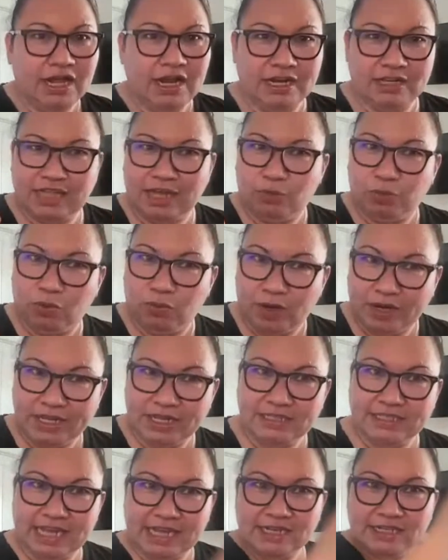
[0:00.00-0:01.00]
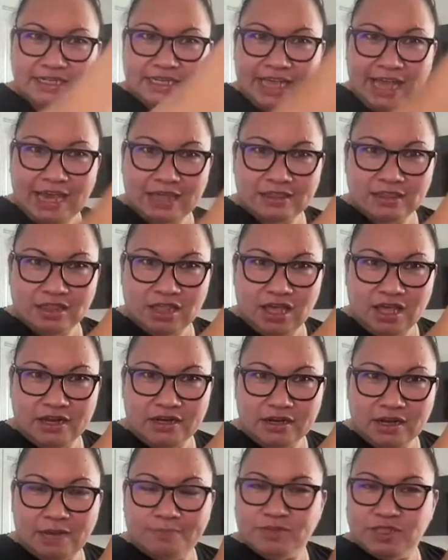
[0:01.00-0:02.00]
and like we're running a data
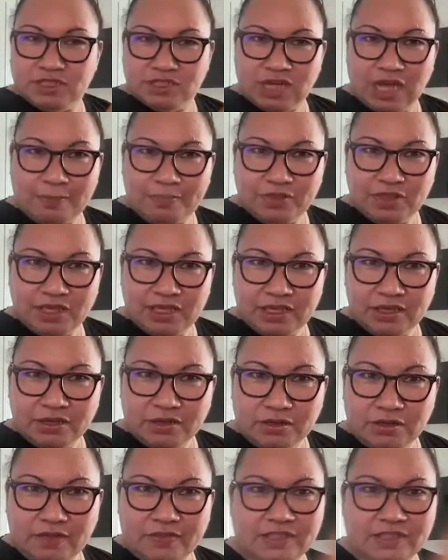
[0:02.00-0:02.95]
decathlon up to the top of the hill,